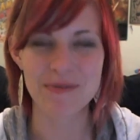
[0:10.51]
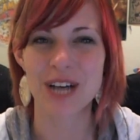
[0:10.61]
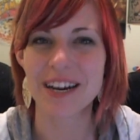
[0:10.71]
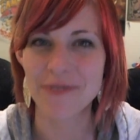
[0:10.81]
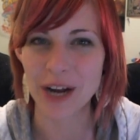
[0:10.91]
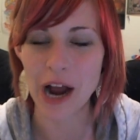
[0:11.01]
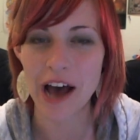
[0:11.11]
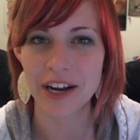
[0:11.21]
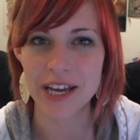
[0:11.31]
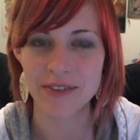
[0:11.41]
I'm trying to figure out
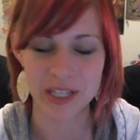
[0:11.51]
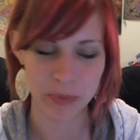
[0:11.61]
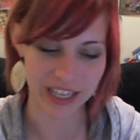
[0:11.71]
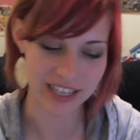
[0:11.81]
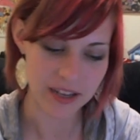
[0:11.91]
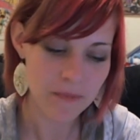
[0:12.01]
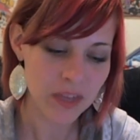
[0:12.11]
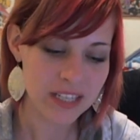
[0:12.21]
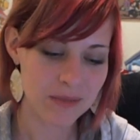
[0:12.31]
how to even explain this.